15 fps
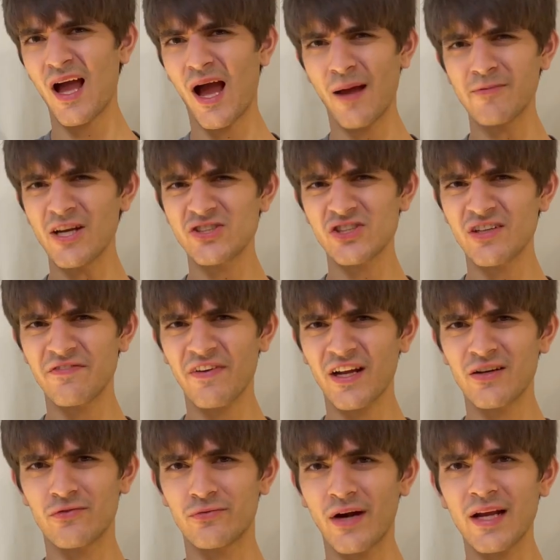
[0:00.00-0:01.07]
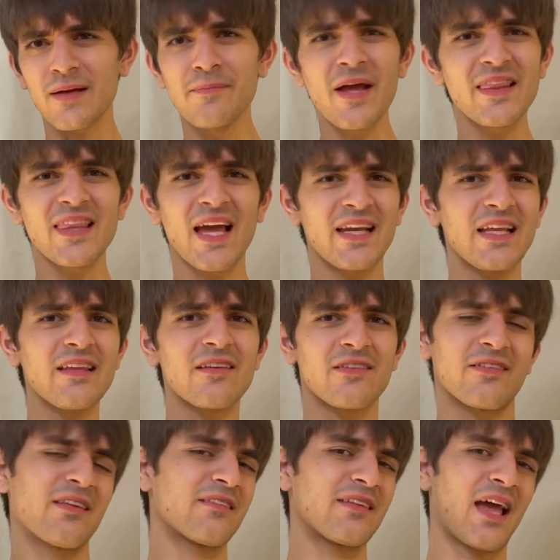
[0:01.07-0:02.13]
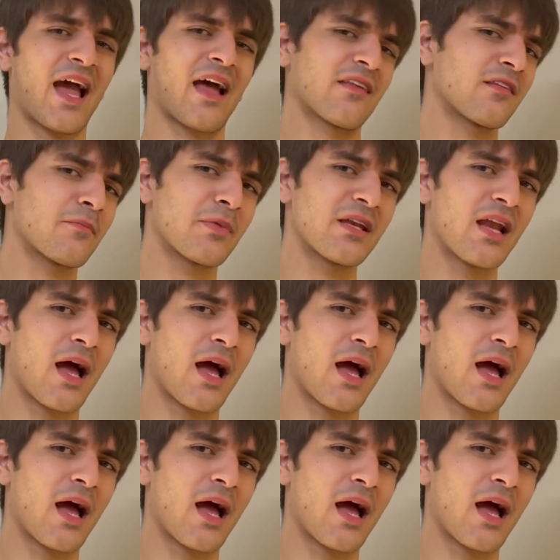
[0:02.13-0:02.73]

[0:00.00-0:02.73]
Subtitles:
I'm not sure if I could recommend that either since it hasn't been